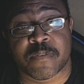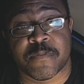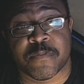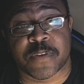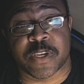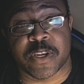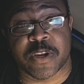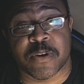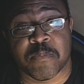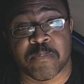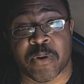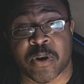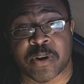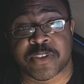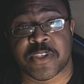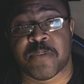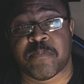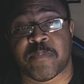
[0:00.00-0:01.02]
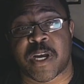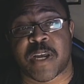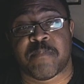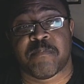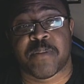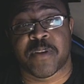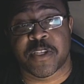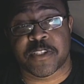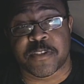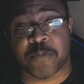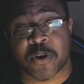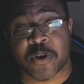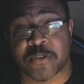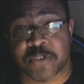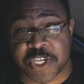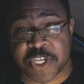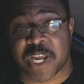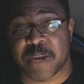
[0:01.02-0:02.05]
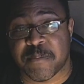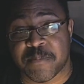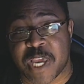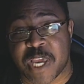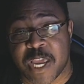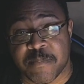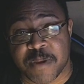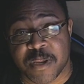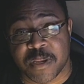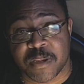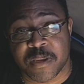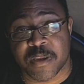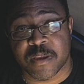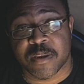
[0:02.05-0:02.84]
video brought to you by Blitzball Champ Gaming